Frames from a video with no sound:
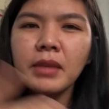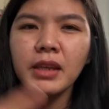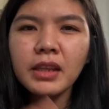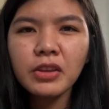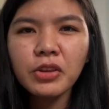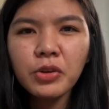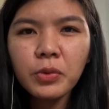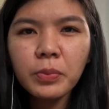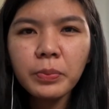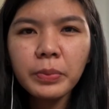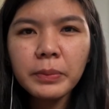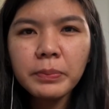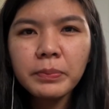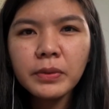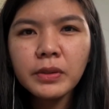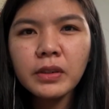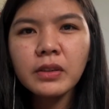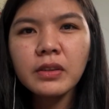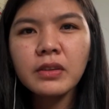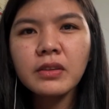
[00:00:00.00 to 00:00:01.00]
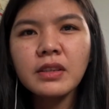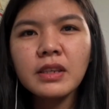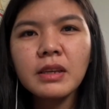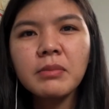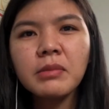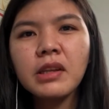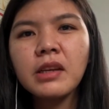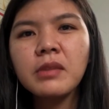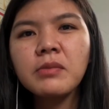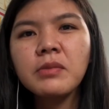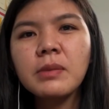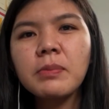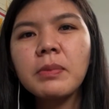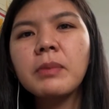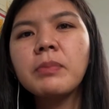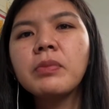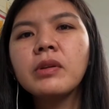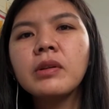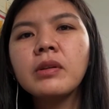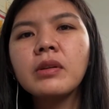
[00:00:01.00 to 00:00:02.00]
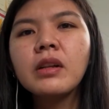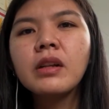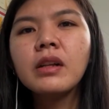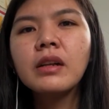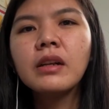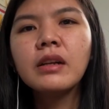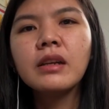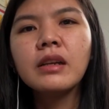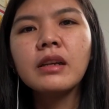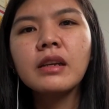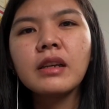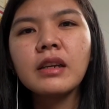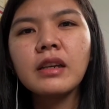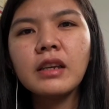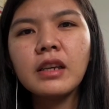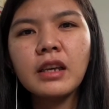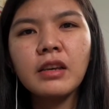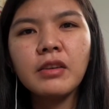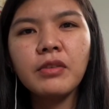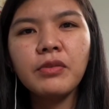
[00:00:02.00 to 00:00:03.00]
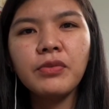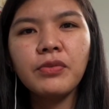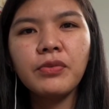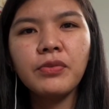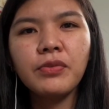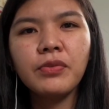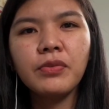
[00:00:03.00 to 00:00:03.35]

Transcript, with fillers: meet new people, because sometimes people give